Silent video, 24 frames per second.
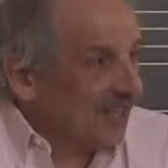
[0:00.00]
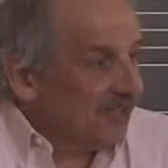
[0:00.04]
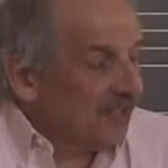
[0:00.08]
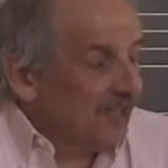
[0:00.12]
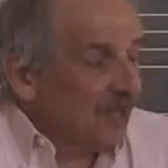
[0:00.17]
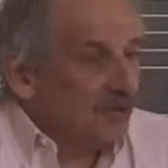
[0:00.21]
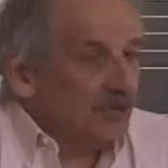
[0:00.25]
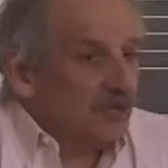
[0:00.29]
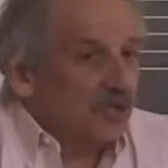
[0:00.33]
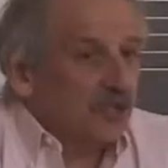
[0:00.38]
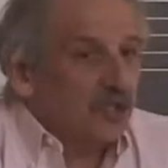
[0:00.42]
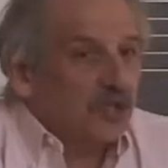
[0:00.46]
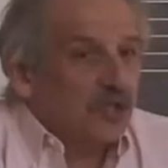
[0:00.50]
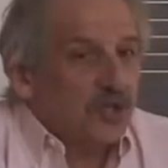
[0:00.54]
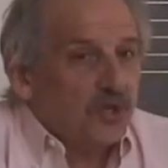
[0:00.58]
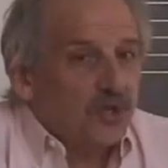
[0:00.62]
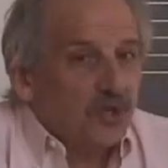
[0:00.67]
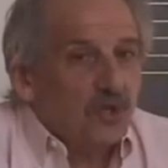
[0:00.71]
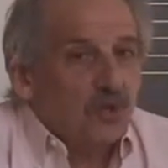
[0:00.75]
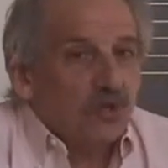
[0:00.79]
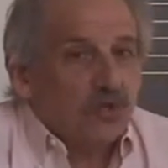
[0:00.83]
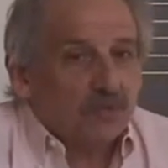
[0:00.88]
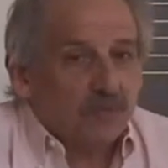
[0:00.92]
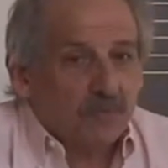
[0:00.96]
There was a
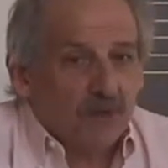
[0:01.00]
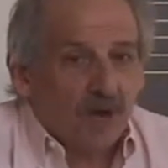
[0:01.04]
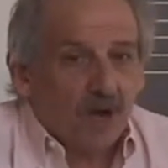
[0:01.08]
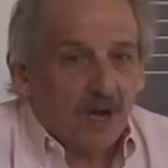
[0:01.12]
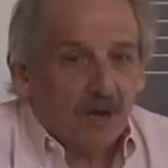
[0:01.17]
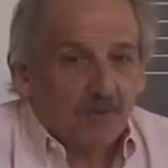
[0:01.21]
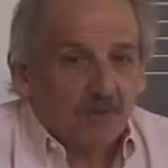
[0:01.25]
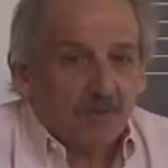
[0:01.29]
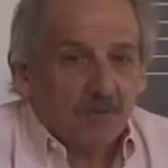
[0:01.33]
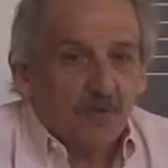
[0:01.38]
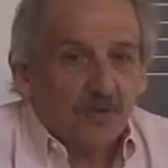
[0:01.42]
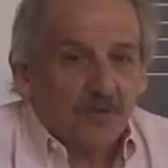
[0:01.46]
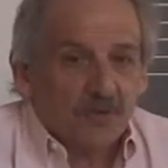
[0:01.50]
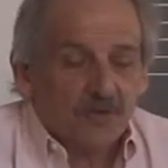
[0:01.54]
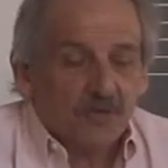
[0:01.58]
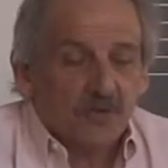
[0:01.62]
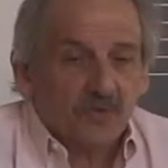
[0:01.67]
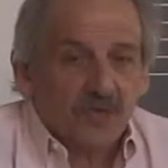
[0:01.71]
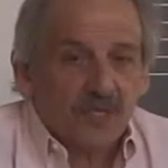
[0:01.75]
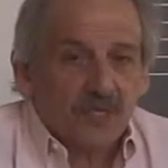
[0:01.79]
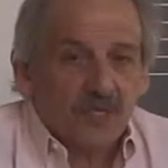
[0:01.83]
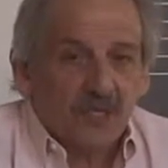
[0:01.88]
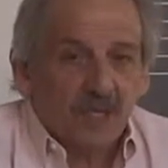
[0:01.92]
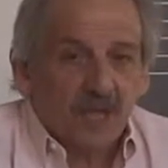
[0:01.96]
huge problem with
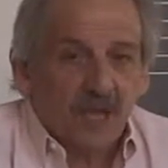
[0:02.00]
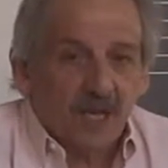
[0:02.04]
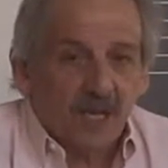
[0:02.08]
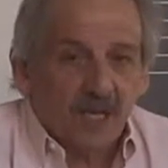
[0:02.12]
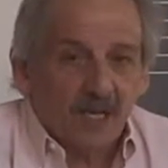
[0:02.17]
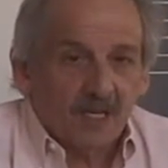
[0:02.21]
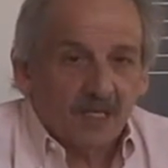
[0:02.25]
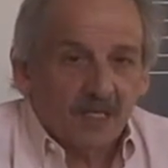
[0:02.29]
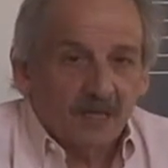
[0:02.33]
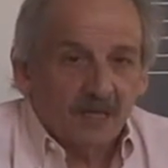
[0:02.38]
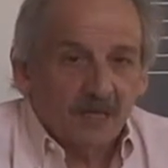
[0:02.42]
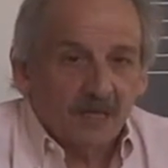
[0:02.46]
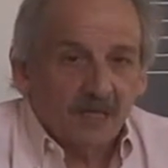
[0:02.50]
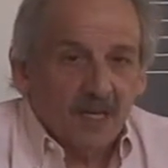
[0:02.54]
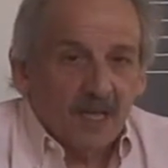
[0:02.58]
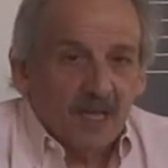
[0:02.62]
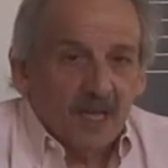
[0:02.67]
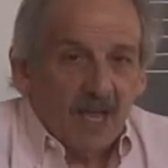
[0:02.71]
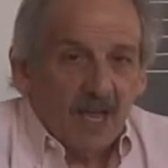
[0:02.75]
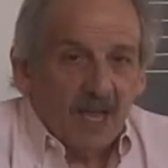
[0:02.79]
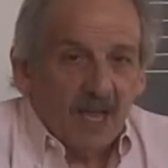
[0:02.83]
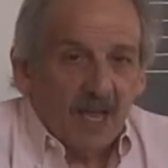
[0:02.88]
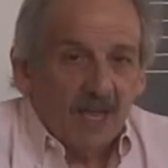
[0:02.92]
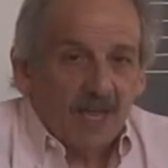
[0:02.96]
street gangs
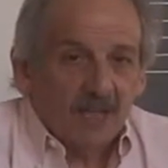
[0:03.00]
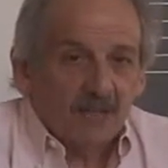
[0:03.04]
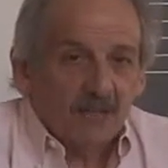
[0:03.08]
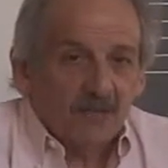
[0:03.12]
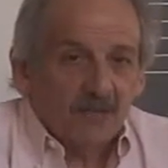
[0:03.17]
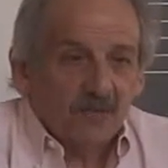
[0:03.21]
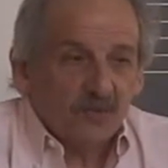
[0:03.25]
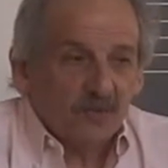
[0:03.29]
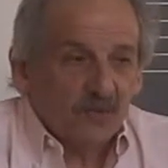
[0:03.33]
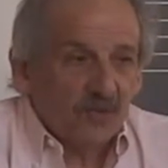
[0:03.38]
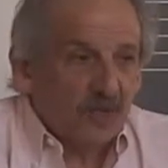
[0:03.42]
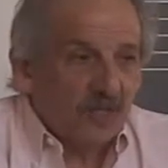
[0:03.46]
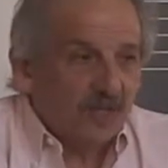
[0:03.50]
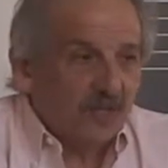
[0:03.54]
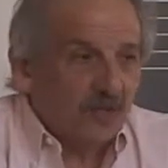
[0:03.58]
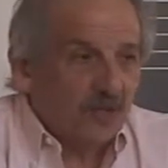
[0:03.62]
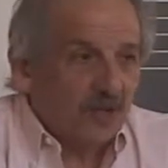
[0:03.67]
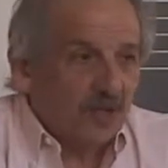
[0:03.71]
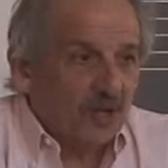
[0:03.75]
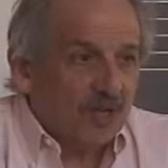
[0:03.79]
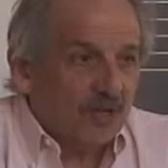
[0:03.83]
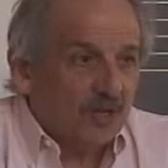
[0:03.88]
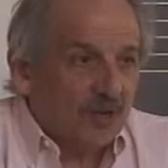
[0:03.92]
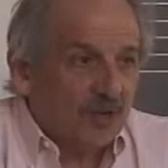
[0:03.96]
and in,
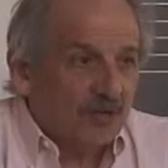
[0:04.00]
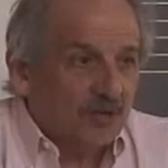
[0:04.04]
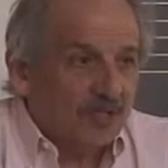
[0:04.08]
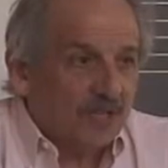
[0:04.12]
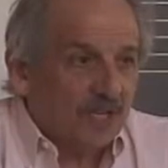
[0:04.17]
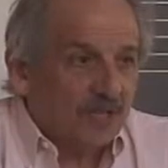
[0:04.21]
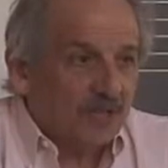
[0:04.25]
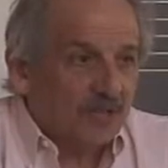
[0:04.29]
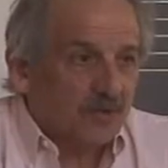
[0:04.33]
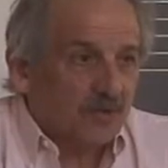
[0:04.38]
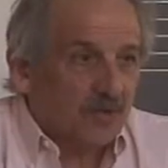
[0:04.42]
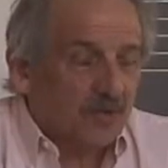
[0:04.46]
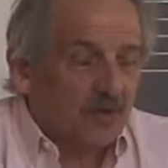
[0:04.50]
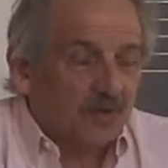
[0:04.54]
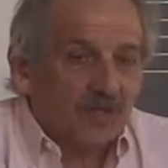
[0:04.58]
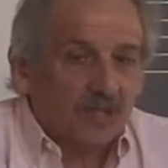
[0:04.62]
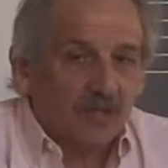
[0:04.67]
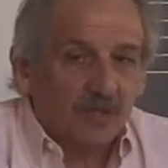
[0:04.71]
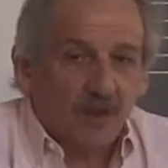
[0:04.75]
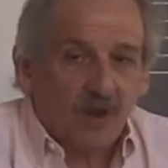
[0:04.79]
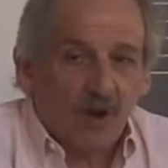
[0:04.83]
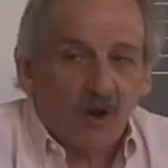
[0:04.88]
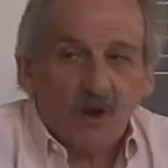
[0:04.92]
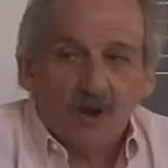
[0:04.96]
in those days called
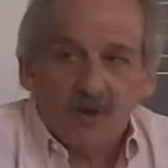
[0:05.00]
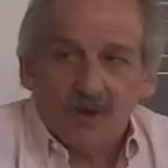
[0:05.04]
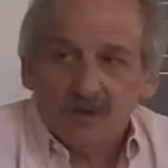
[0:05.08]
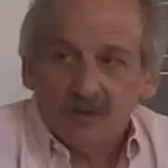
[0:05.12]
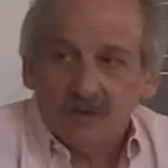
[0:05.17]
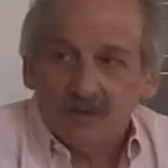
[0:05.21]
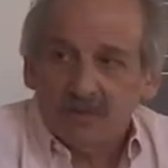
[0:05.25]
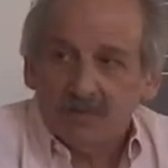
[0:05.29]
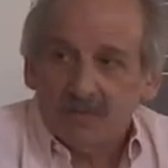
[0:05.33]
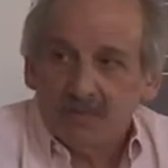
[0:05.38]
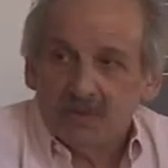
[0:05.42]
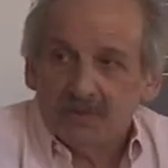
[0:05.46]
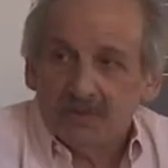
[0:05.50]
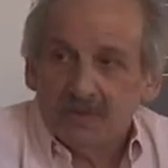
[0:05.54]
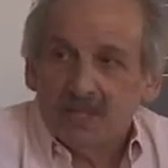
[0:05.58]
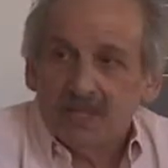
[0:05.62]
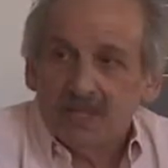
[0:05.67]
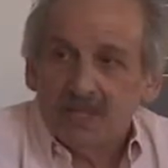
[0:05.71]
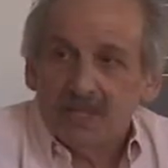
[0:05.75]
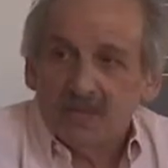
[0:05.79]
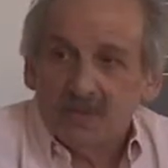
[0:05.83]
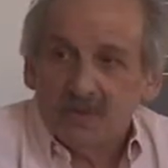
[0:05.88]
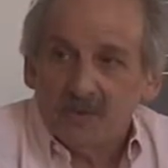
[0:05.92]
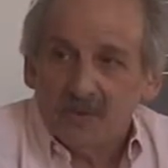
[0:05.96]
incorrigible
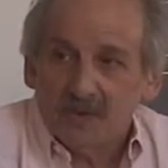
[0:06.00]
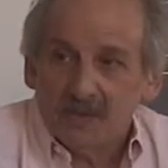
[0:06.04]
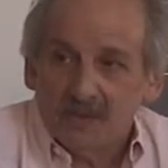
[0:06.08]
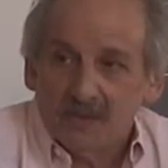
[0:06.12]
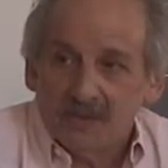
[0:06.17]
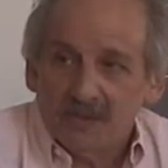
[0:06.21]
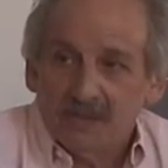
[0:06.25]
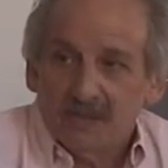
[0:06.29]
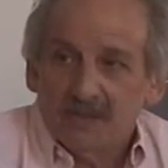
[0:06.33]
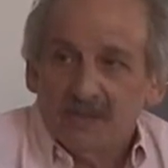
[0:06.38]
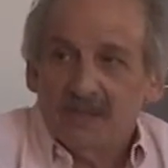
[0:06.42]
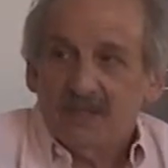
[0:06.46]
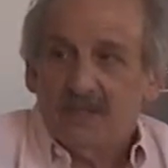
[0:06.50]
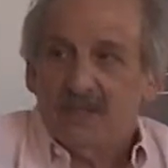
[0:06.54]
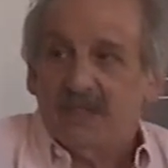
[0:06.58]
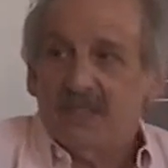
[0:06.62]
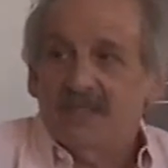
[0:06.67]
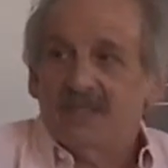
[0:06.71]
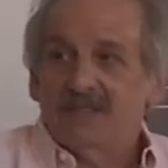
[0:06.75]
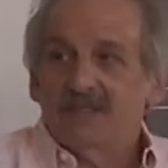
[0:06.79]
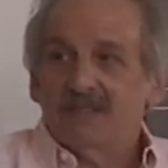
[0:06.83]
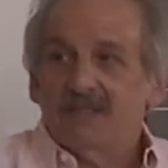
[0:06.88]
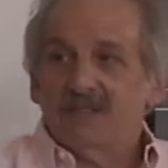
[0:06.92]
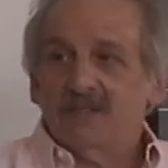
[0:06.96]
delinquents,
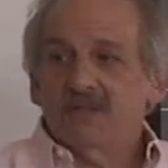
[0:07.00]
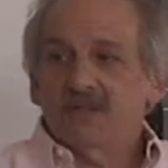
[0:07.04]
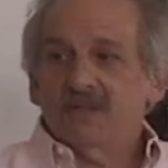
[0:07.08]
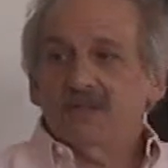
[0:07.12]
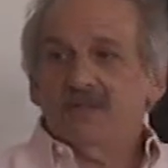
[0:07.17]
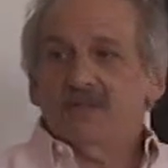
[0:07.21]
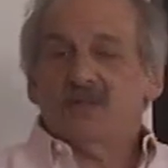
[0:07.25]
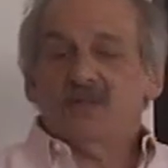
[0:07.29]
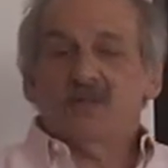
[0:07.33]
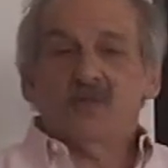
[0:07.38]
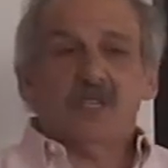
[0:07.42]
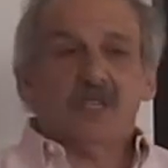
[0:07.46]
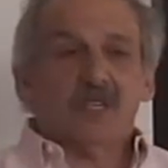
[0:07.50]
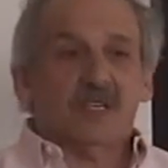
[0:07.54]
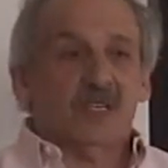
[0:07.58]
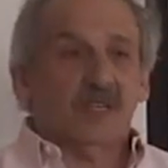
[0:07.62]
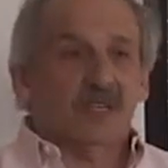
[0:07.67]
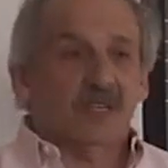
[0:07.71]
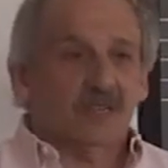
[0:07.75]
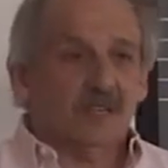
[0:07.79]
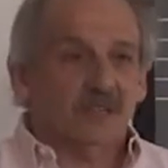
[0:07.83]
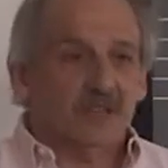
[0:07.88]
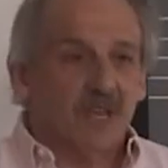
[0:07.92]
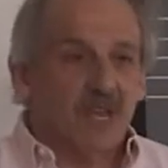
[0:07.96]
uh, street
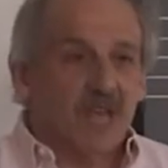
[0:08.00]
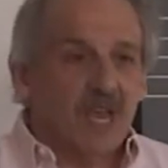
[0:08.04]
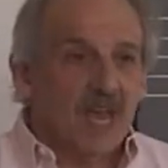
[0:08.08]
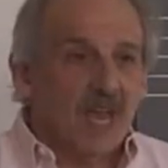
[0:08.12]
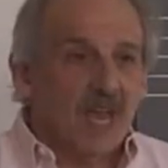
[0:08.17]
kids.